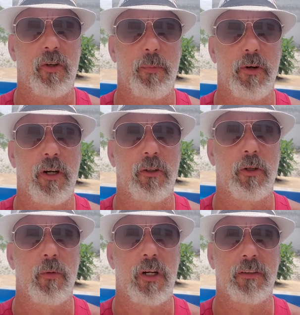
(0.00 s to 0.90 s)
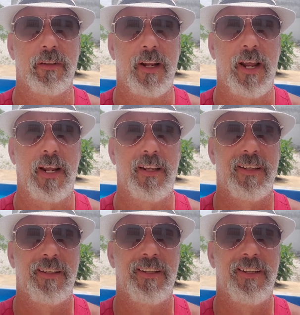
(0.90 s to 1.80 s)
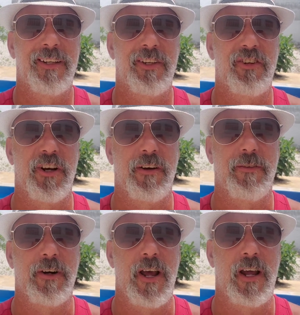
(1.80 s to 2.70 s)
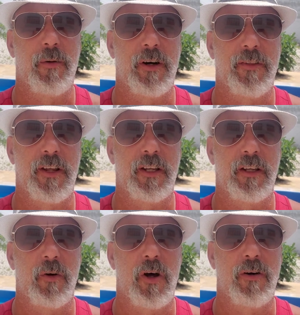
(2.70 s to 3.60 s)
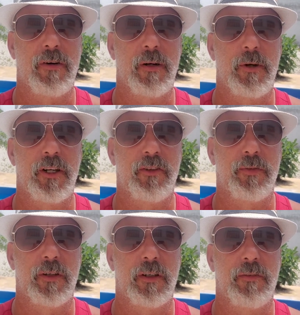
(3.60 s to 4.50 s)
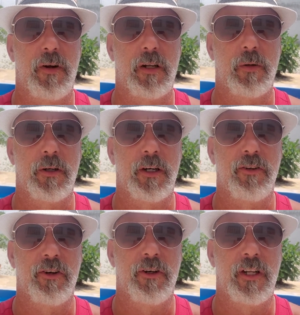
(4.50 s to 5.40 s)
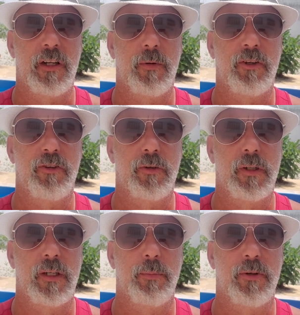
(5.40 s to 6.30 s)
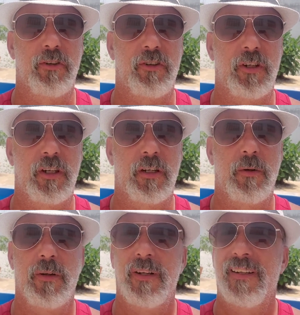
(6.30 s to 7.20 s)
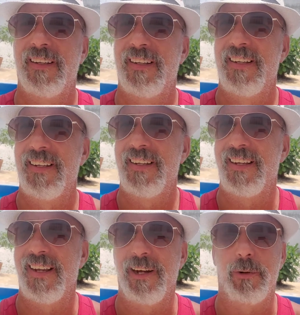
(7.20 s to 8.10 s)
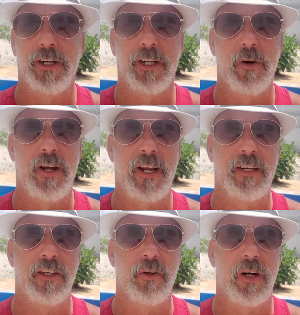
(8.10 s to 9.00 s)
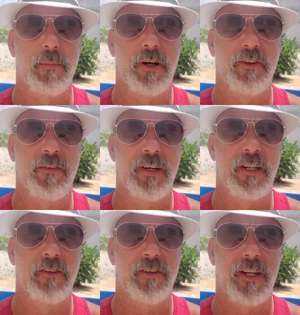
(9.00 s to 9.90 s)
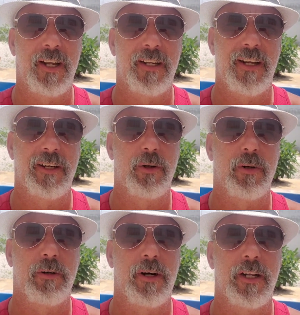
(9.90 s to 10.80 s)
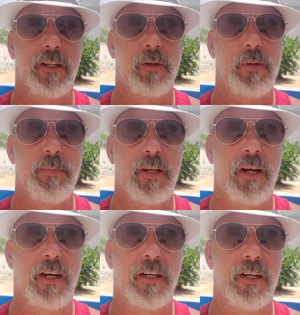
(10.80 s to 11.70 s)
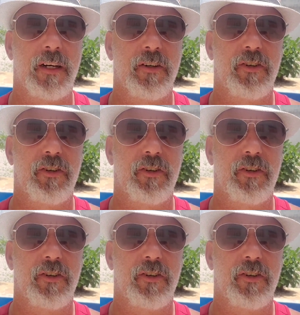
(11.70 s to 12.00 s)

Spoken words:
Hope you're all doing well today. Jennifer and I want to thank you all very much for following our journey. We truly appreciate you. We're going to go ahead and do our budget video today. I know we're running a little bit behind here.